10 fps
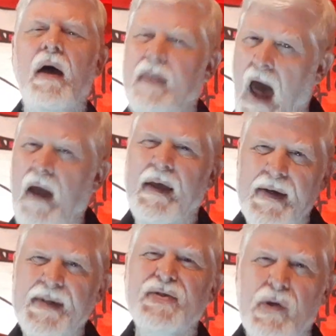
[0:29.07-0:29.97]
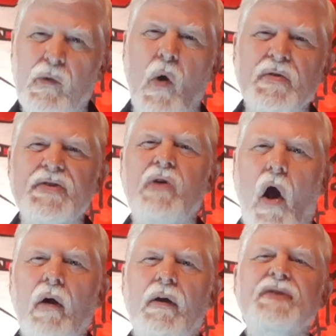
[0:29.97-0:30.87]
That is the gross
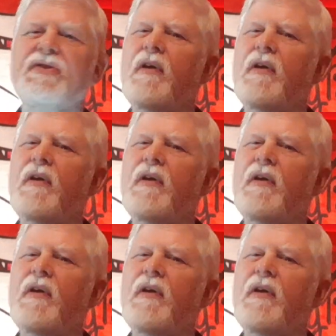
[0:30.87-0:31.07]
darkness,